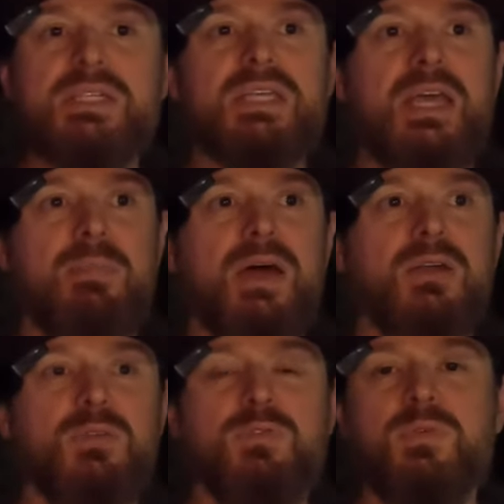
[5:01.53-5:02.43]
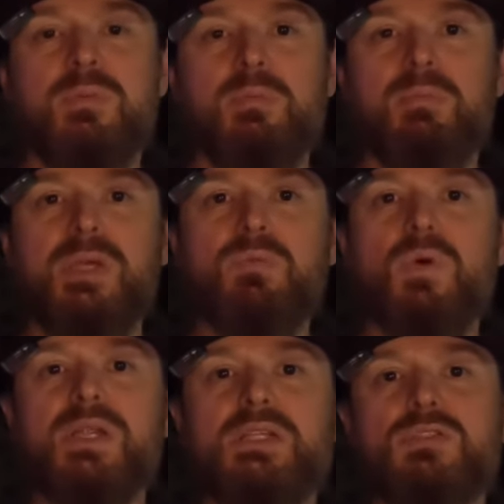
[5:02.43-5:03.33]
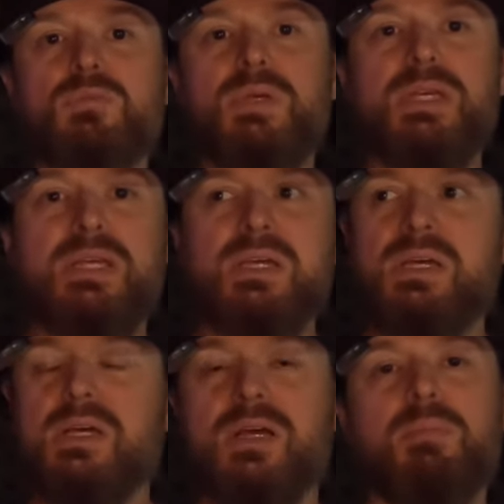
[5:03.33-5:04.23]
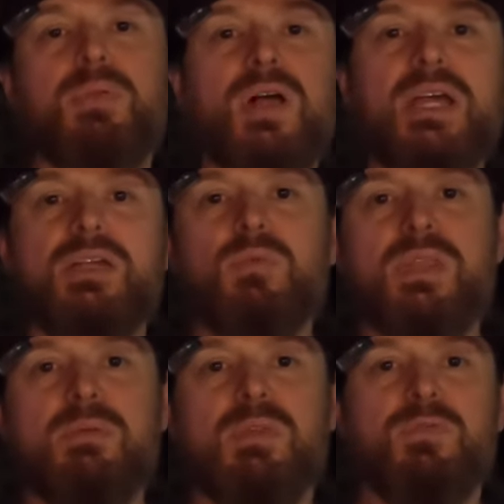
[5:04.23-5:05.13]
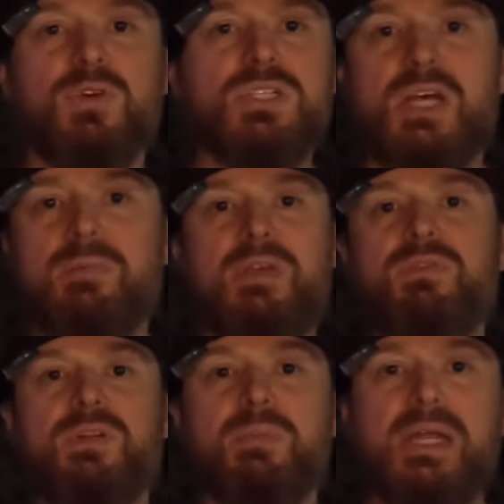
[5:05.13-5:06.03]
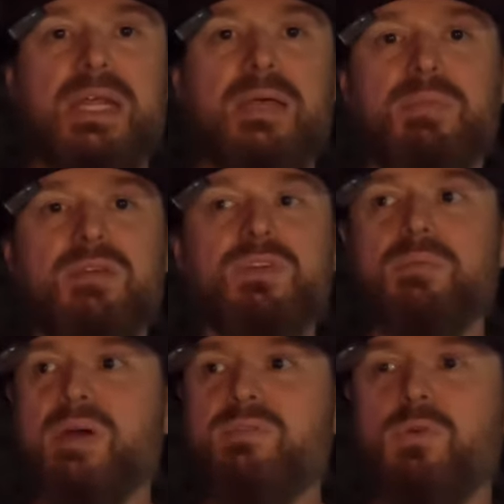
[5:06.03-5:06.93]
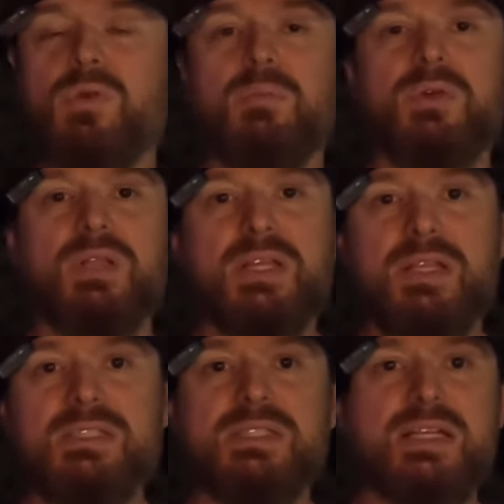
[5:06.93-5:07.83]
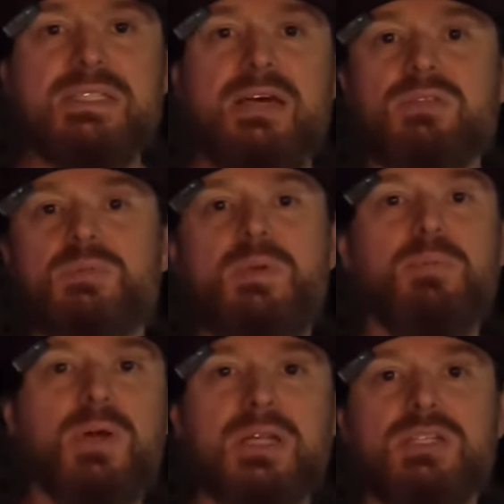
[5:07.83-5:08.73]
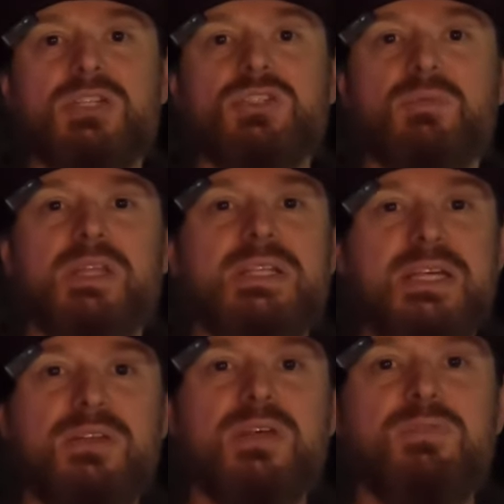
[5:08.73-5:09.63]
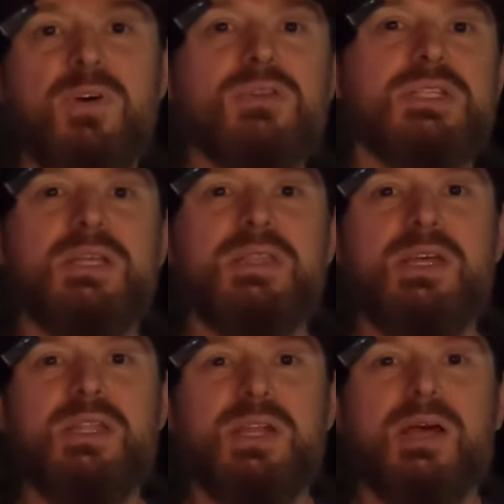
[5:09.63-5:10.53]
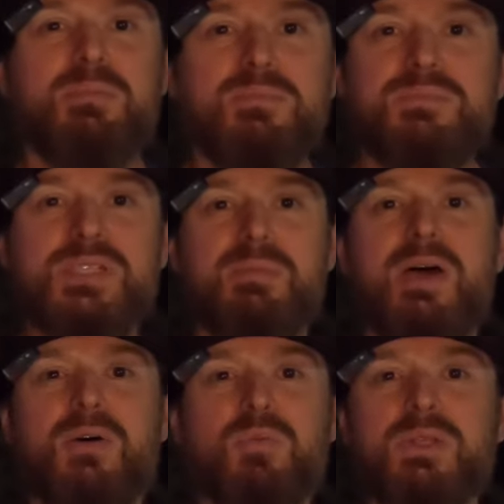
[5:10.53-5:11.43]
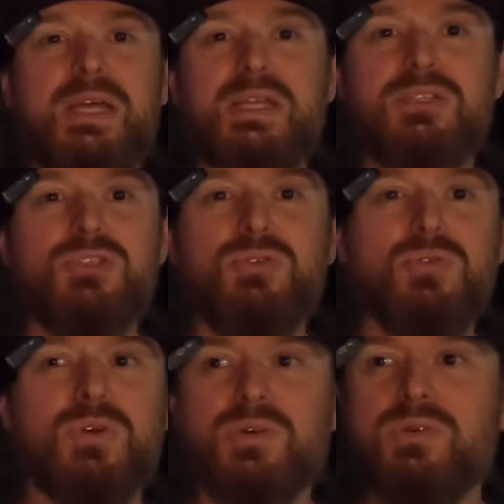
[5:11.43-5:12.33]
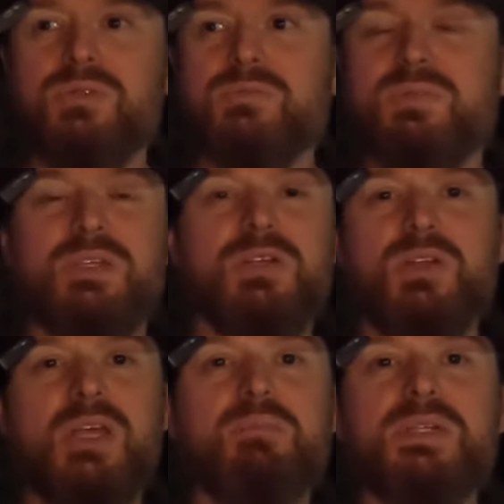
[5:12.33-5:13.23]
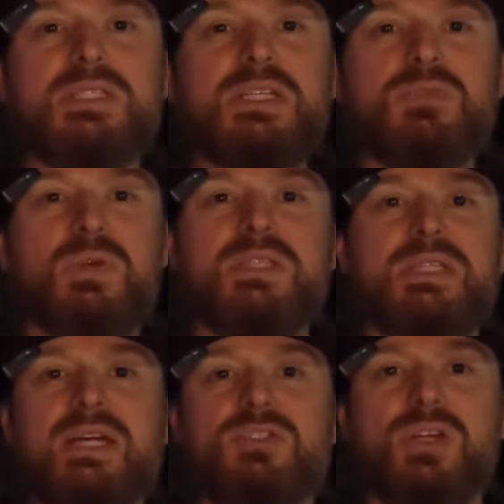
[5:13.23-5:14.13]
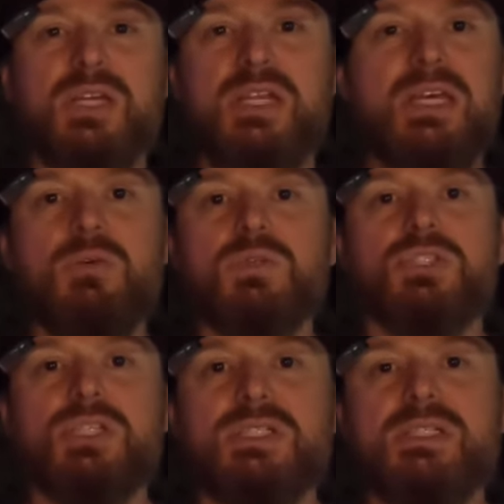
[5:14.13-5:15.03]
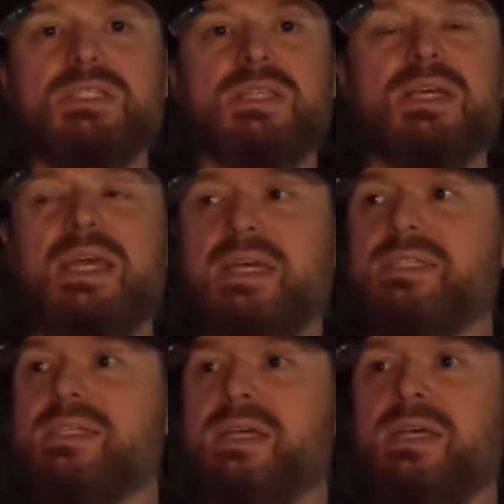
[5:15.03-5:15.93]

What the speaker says: came out of me wanting to be compliant with him the first time, giving him my name, giving him my phone number. That's how these people got in touch with me. That's how they falsely think that I'm somehow related to or in business with Stat Trucking Inc., which just isn't the case.